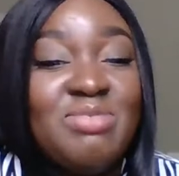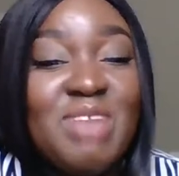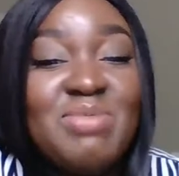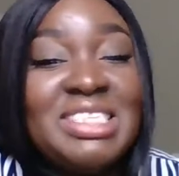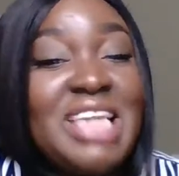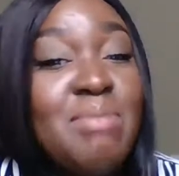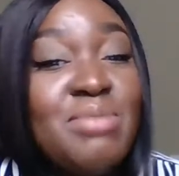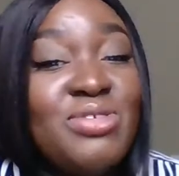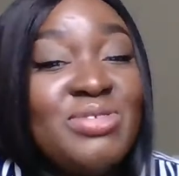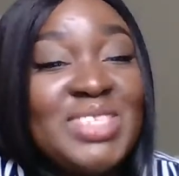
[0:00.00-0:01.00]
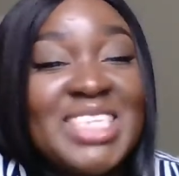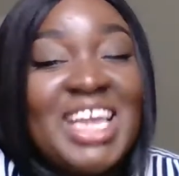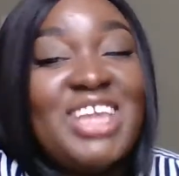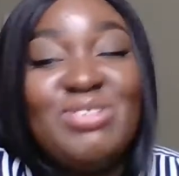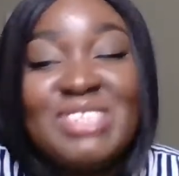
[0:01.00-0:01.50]
make me stumble.
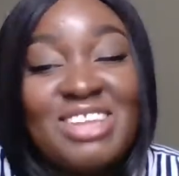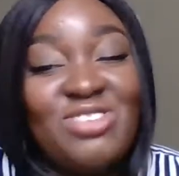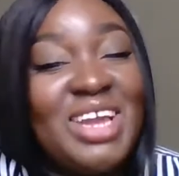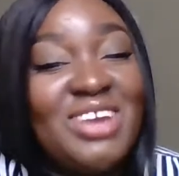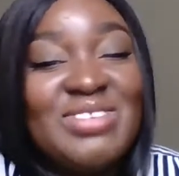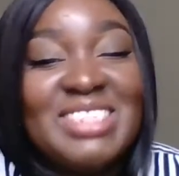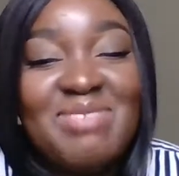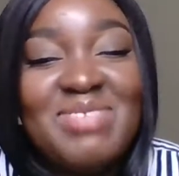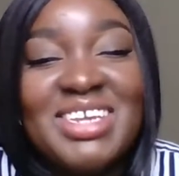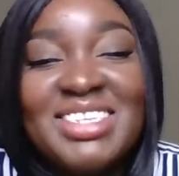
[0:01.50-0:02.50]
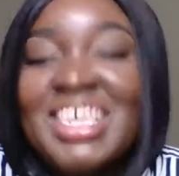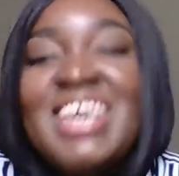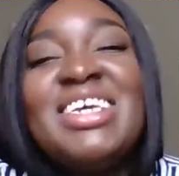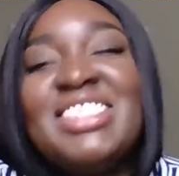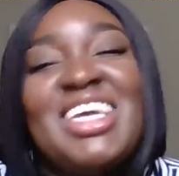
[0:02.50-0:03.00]
And you said you're not going to tempt us.
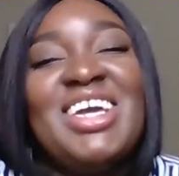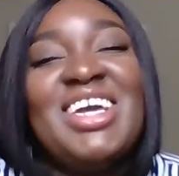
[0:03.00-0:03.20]
So